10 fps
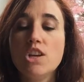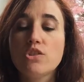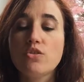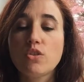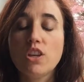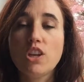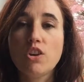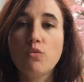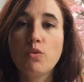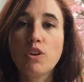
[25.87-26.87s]
So
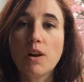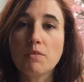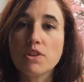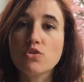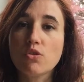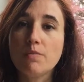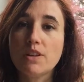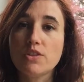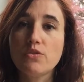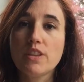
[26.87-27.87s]
here I'm going to talk
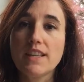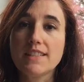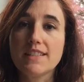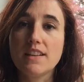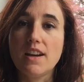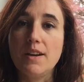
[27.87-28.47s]
about two things.